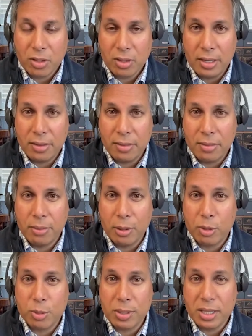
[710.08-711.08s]
that that
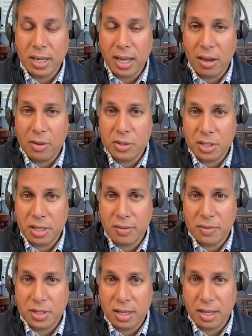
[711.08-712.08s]
was being housed at
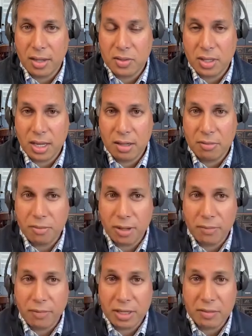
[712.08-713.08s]
FTX and
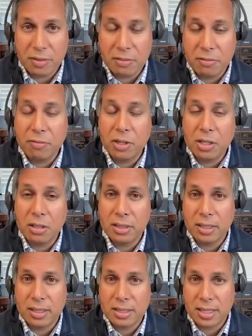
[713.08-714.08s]
effectively
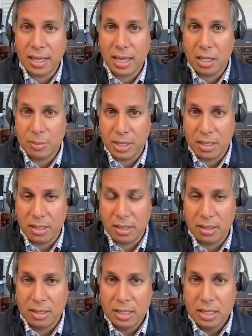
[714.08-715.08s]
funneling it to Alameda
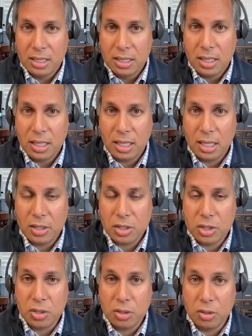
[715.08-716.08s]
uh,
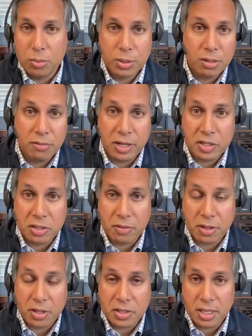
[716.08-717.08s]
to to invest in
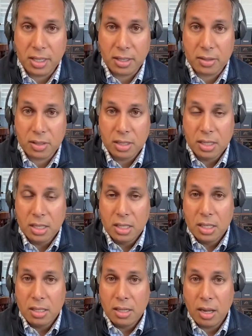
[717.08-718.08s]
various things.
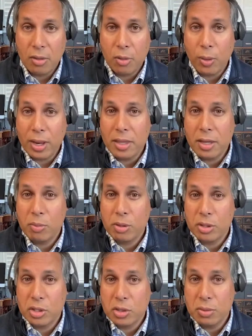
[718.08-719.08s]
Now, the way they were
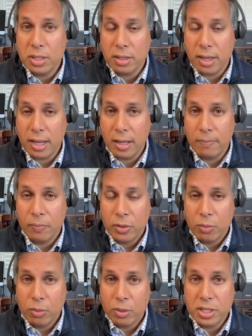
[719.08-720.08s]
doing that
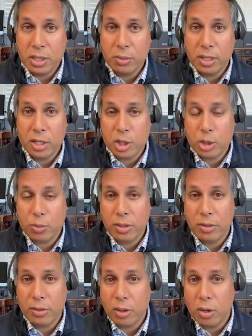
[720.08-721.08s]
was they were issuing
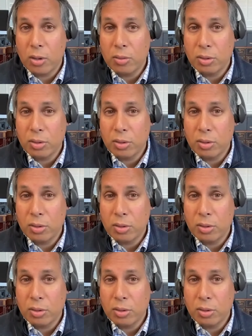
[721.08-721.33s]
their own